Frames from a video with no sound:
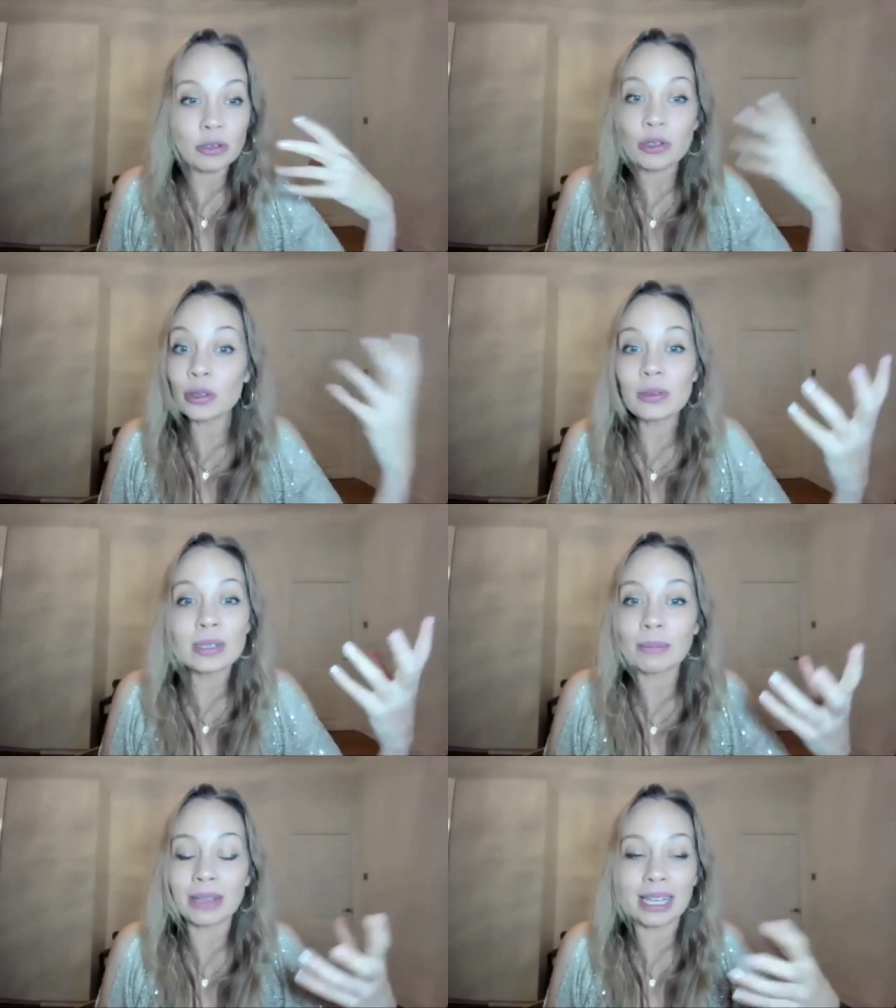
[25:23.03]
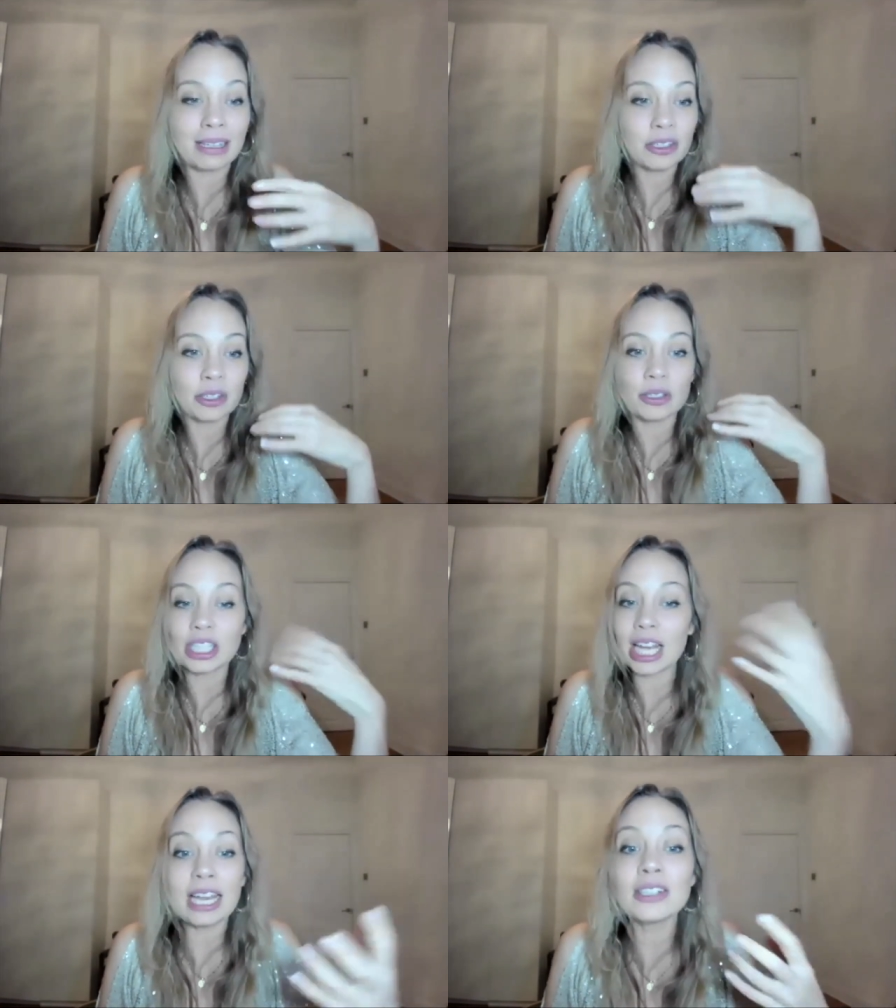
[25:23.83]
do something to
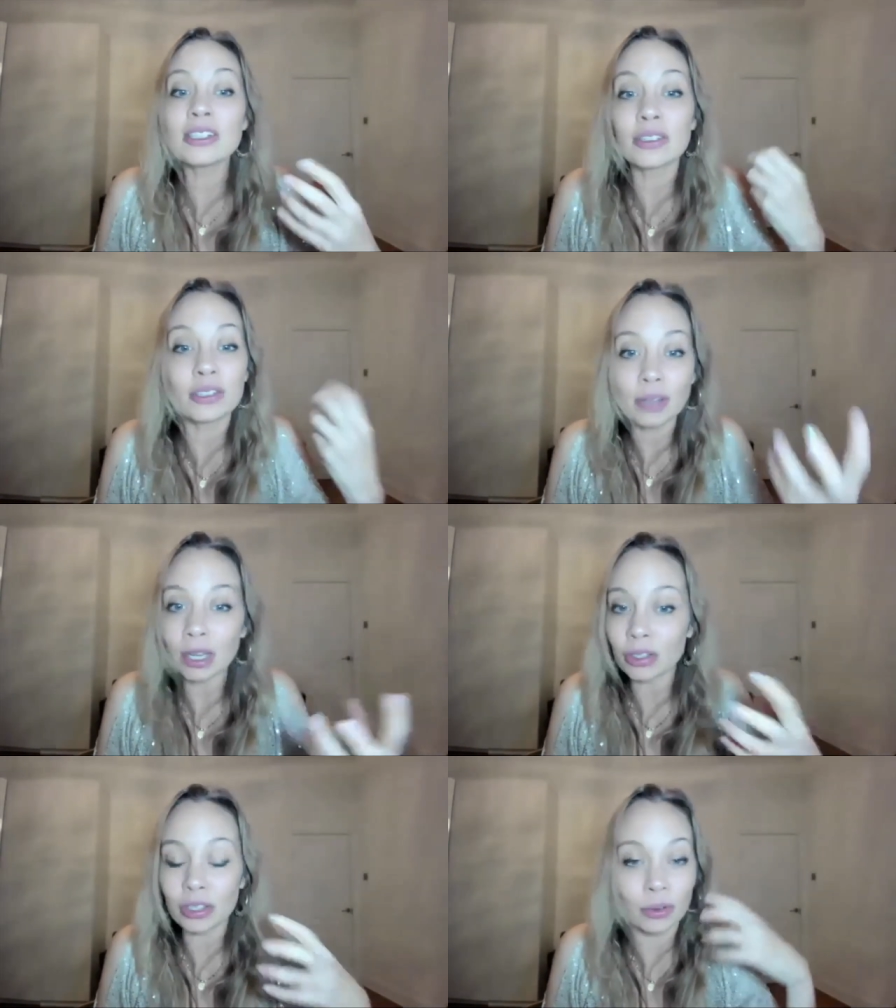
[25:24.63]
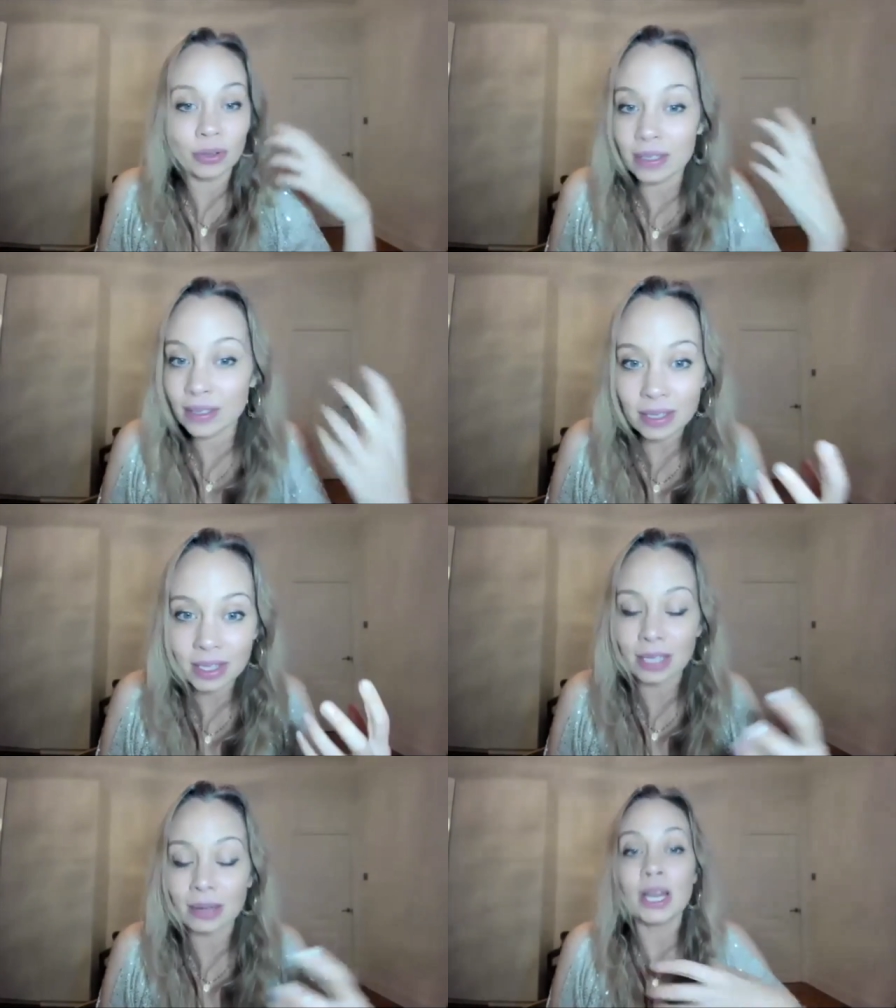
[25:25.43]
change the structure or the
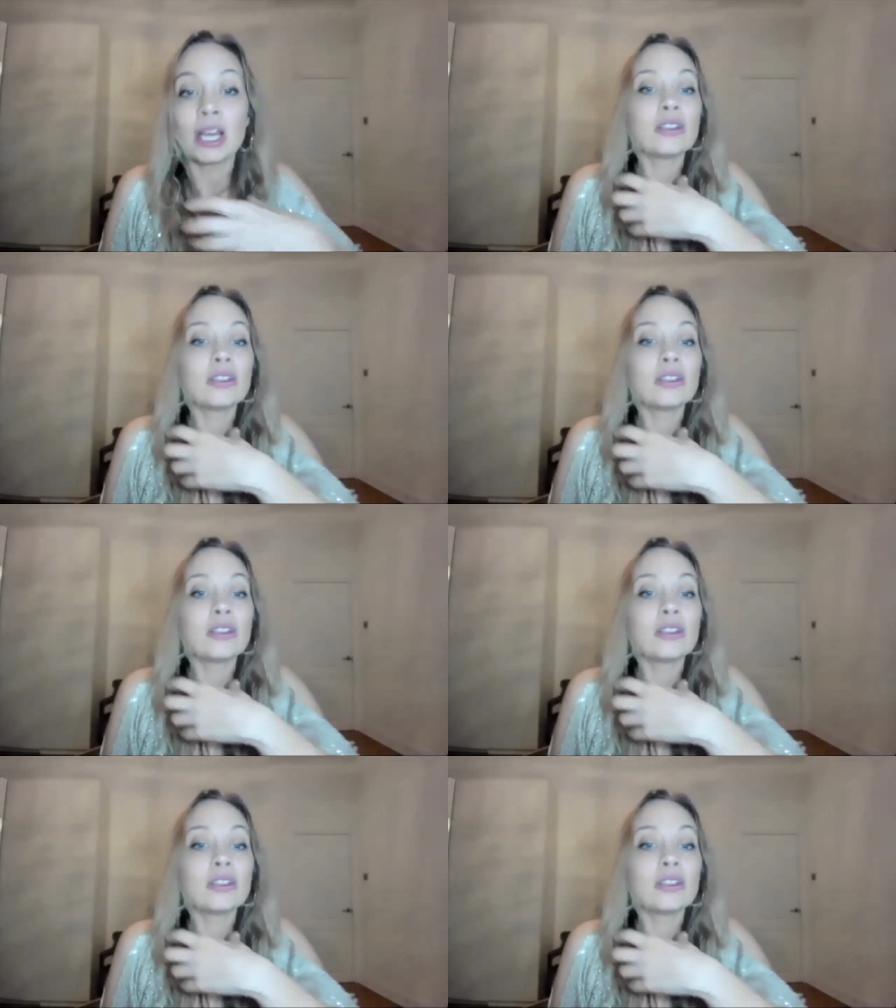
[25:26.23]
system